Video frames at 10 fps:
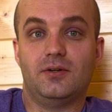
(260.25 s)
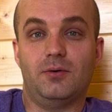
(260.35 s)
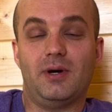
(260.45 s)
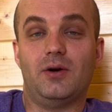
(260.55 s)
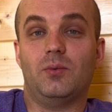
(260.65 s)

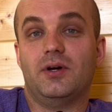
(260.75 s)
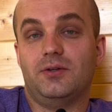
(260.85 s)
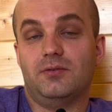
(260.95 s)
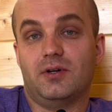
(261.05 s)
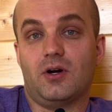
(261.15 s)
no matter what
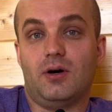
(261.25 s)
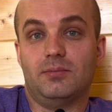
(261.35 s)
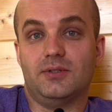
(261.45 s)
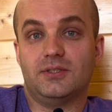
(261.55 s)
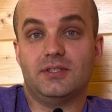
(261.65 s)
you've
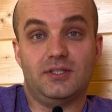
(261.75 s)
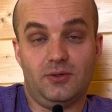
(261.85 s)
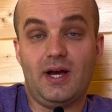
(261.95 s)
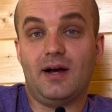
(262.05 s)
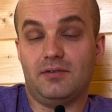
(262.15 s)
accomplished, and
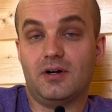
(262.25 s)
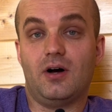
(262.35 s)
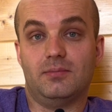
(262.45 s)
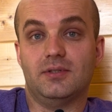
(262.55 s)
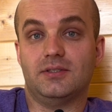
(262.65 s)
you have
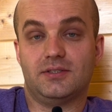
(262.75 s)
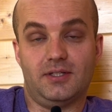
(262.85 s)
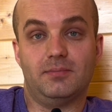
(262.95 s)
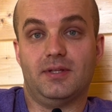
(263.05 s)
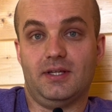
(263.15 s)
accomplished
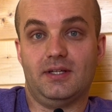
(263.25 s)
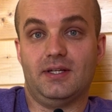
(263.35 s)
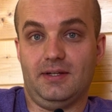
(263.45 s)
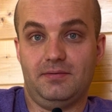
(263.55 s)
something,